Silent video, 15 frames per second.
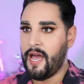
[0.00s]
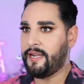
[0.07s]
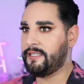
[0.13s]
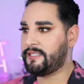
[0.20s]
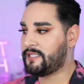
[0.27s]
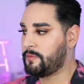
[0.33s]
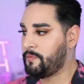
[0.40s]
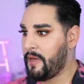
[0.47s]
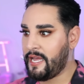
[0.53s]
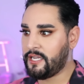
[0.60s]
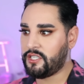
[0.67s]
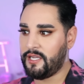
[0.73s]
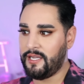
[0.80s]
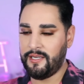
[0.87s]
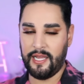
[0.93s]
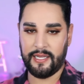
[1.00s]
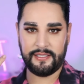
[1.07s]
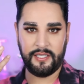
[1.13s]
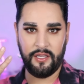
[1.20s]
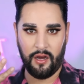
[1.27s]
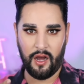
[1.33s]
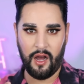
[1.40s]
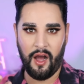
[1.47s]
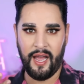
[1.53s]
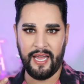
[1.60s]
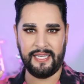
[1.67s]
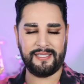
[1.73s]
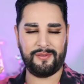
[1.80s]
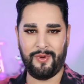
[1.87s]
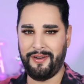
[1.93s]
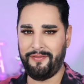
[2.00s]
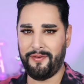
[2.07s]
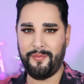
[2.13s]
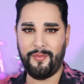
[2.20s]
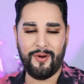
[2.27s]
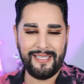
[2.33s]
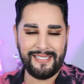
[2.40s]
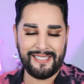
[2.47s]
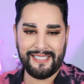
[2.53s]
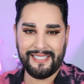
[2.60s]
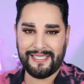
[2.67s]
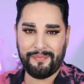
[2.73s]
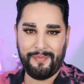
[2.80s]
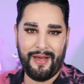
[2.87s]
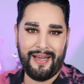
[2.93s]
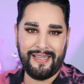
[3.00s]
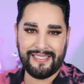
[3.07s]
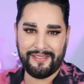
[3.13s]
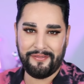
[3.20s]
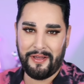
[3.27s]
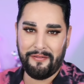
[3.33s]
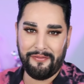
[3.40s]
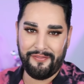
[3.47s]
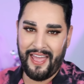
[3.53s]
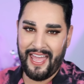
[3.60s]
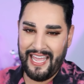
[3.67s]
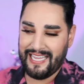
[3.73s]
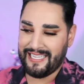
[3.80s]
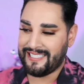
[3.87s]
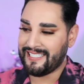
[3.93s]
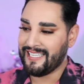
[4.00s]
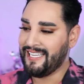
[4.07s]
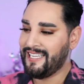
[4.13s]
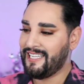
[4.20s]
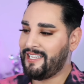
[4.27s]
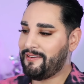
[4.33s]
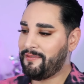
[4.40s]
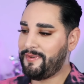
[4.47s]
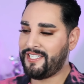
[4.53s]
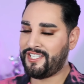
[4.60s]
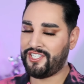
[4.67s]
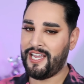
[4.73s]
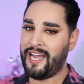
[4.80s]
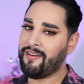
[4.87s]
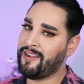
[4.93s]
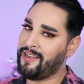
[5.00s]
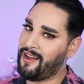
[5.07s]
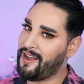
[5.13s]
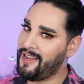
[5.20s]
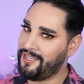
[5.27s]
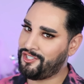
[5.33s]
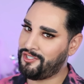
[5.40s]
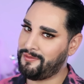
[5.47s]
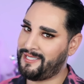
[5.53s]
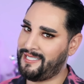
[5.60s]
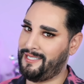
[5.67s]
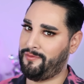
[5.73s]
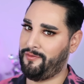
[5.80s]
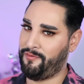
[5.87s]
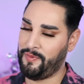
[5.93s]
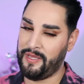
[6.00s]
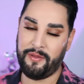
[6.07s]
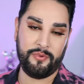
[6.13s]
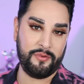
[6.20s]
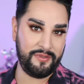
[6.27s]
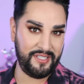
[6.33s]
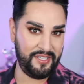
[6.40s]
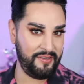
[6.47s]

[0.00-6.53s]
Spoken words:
And especially next to your eyes, one of the moistest parts of our face. You don't be sharing eye juices with people, do